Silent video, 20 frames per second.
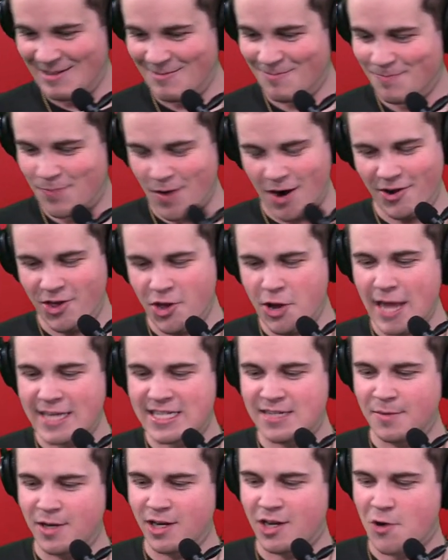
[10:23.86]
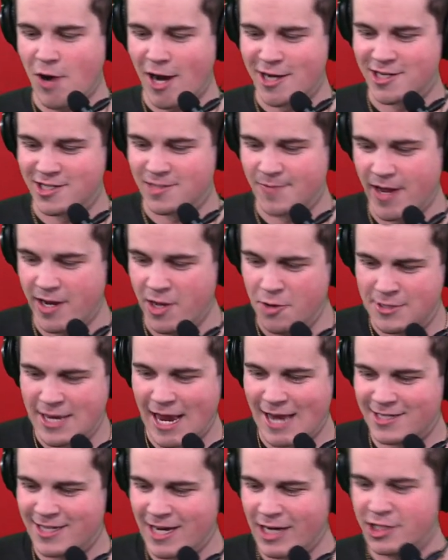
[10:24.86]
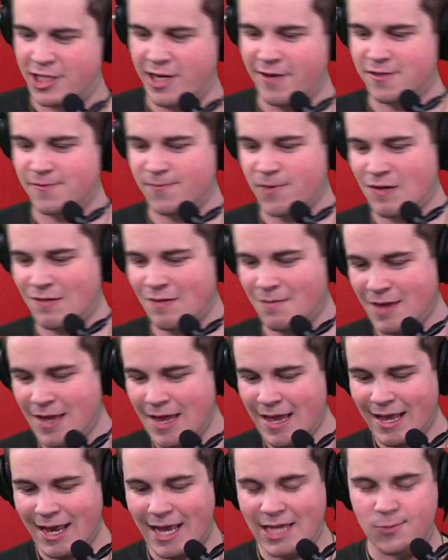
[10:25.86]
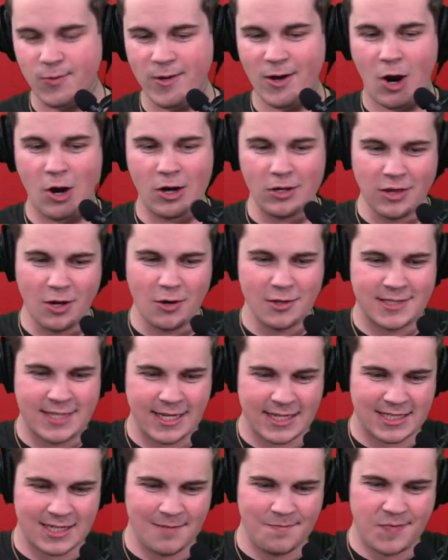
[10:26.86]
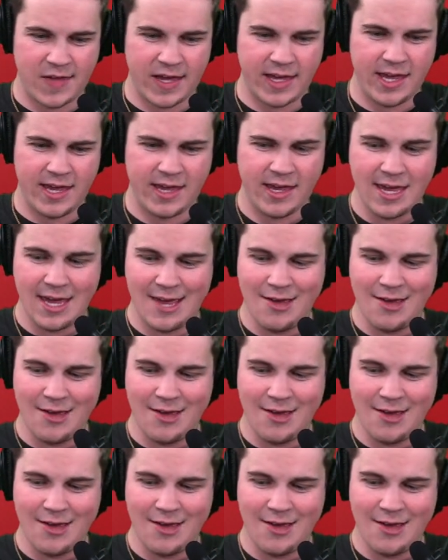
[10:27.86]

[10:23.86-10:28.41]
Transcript: Bro, you got some good questions, man. Use hashtag Chiefs in front of them because our little system thingy,